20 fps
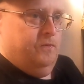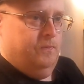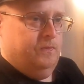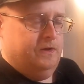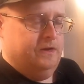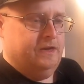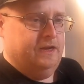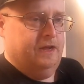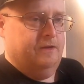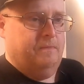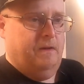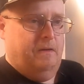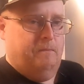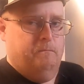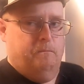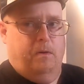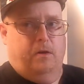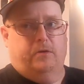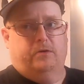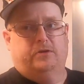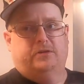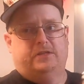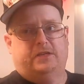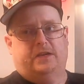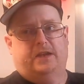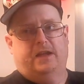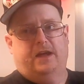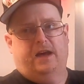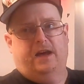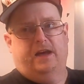when you think about mothers
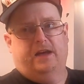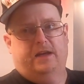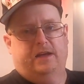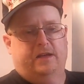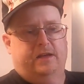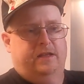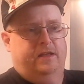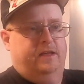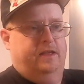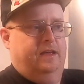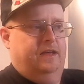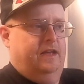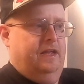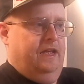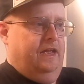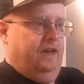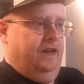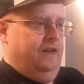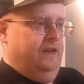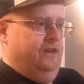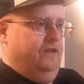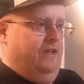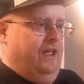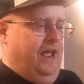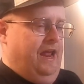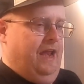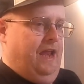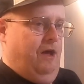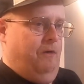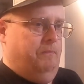in uh, England, you
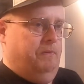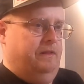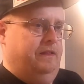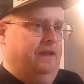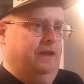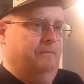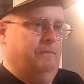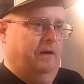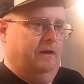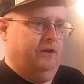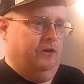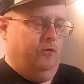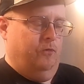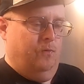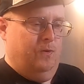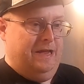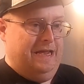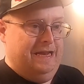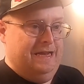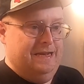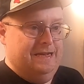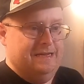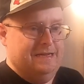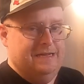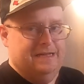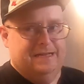can't help but think about the Queen.